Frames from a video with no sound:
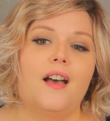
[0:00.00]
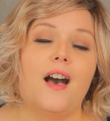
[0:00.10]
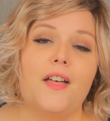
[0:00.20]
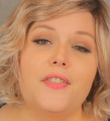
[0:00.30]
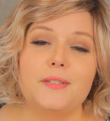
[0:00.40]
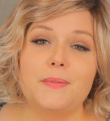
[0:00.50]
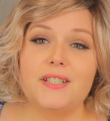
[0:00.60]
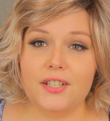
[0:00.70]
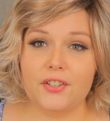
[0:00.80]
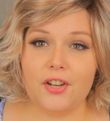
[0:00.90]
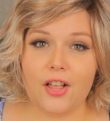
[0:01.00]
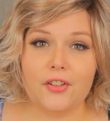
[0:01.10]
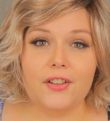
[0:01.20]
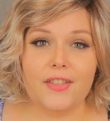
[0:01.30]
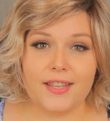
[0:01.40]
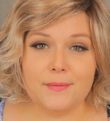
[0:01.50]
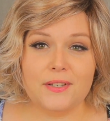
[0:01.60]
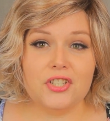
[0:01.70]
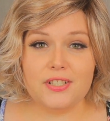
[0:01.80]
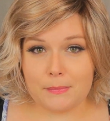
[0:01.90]
Uh, this particular color, like I
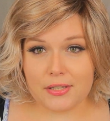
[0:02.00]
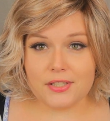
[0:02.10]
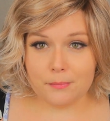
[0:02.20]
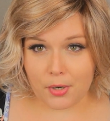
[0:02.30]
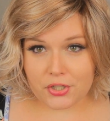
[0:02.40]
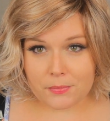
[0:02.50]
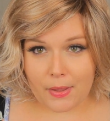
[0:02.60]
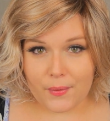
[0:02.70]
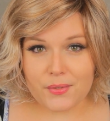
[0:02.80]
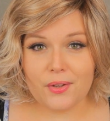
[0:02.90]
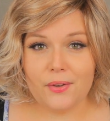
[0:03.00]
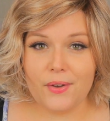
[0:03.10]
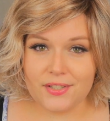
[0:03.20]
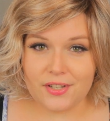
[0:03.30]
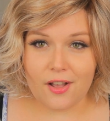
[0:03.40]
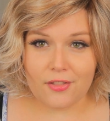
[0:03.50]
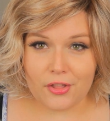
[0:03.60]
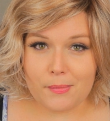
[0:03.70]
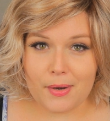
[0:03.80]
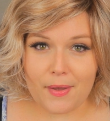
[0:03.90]
mentioned, is melted marshmallow, so I'll go ahead and talk
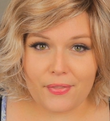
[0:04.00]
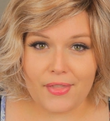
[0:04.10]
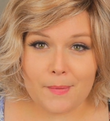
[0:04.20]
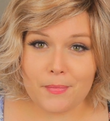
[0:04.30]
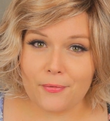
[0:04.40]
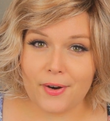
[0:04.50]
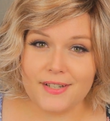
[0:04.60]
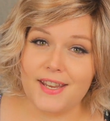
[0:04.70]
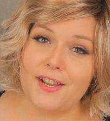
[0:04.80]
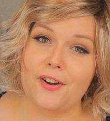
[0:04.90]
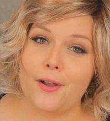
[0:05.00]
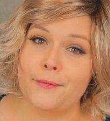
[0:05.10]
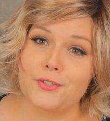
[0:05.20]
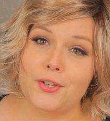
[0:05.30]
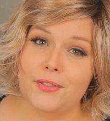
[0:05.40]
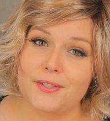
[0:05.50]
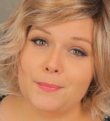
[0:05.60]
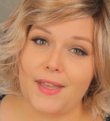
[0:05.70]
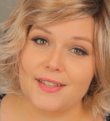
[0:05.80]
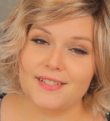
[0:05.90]
a little bit about that before I take her off and show you the
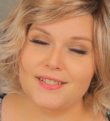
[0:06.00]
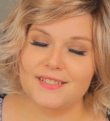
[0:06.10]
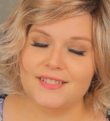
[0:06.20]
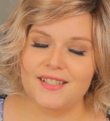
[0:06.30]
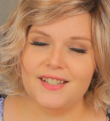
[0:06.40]
specs.